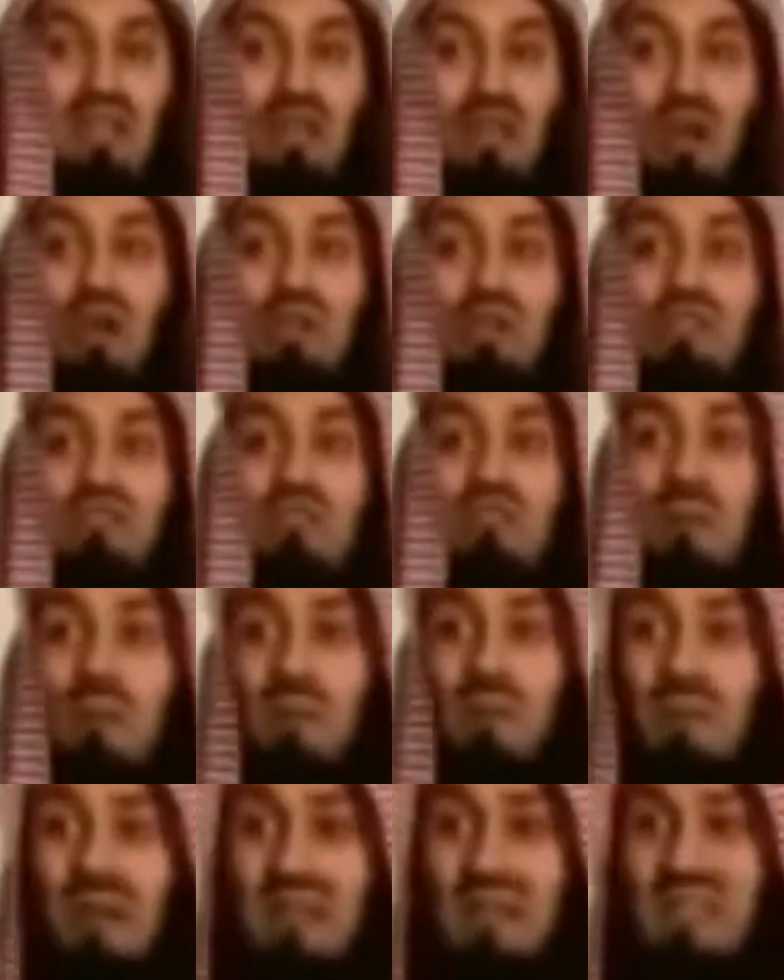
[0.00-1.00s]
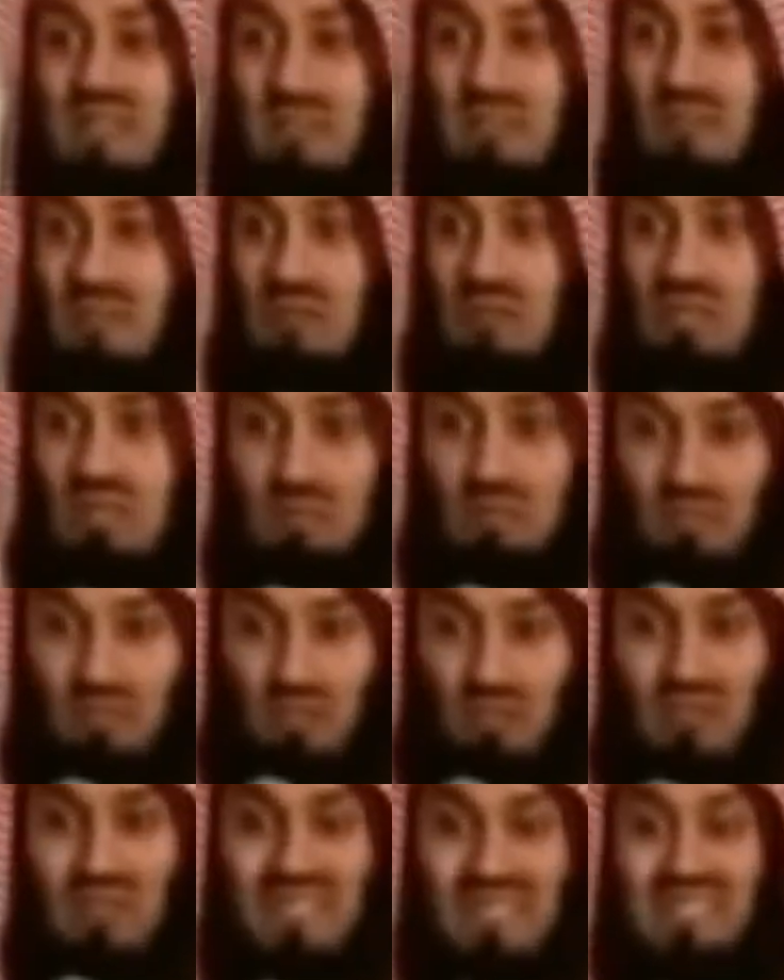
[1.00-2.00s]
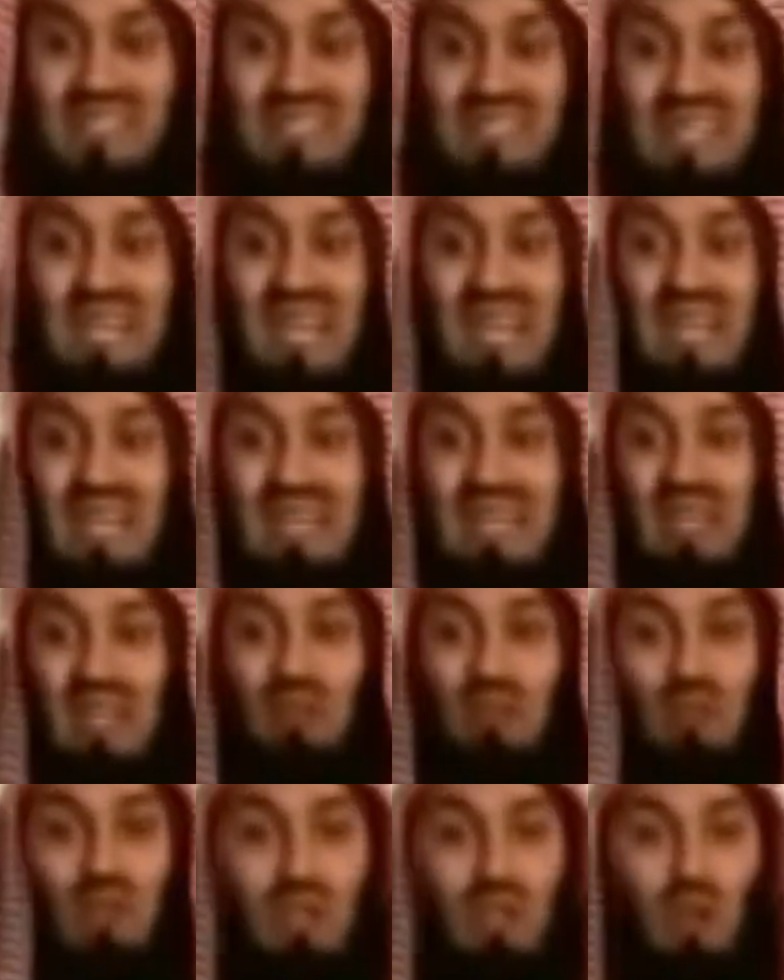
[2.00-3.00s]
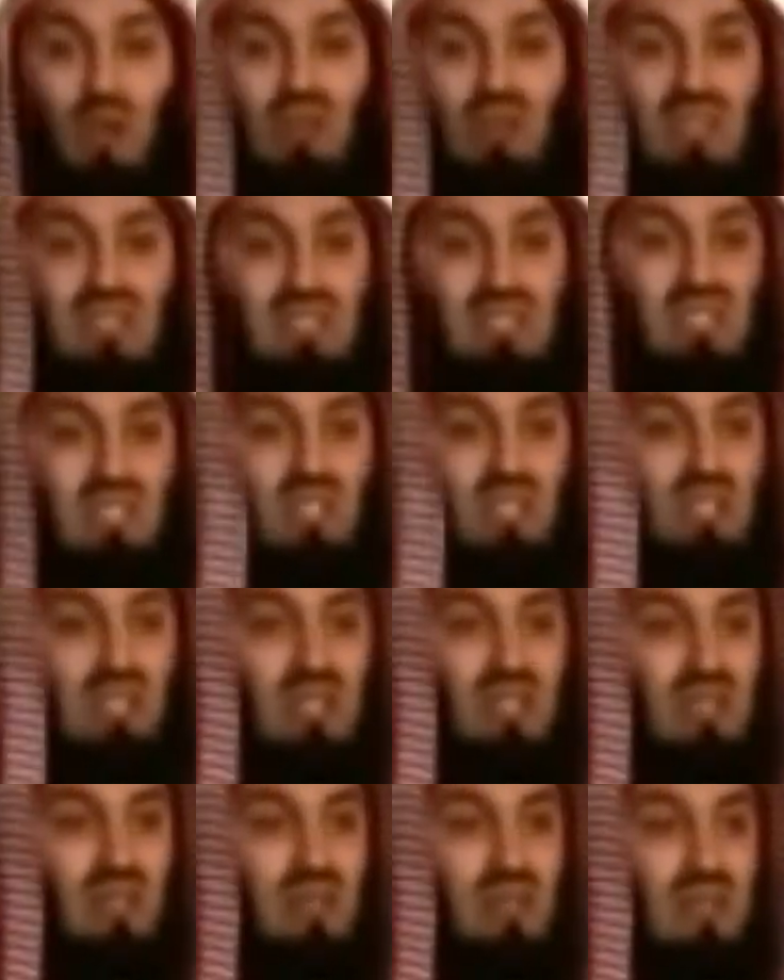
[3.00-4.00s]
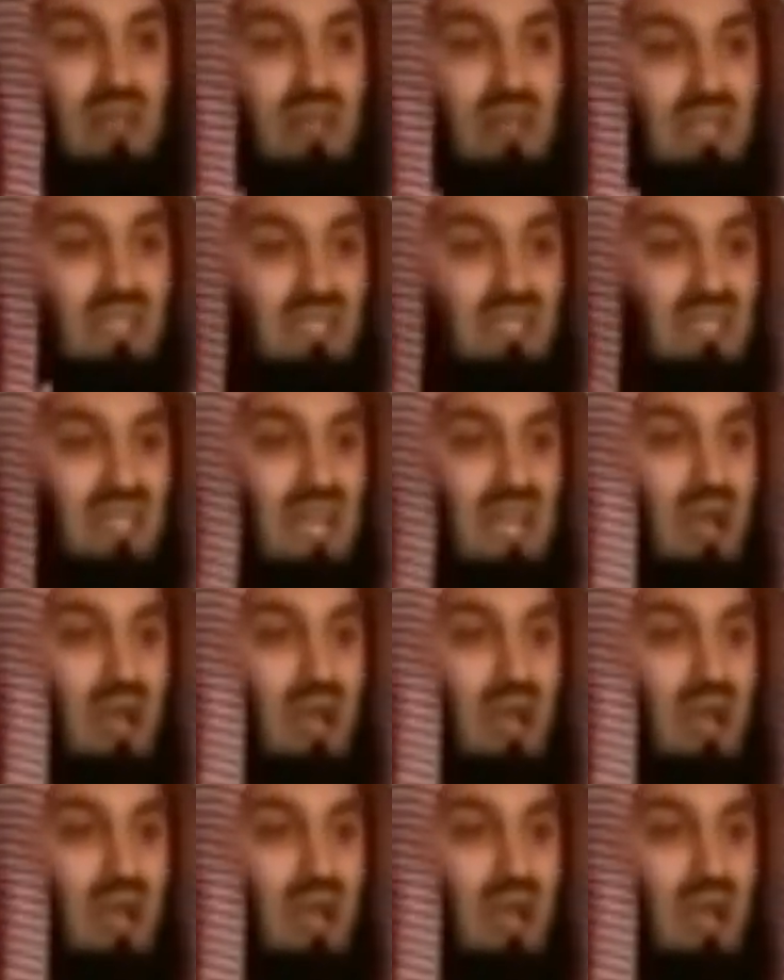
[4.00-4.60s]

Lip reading: and those from amongst the Muslims to this day, and we know that teaching is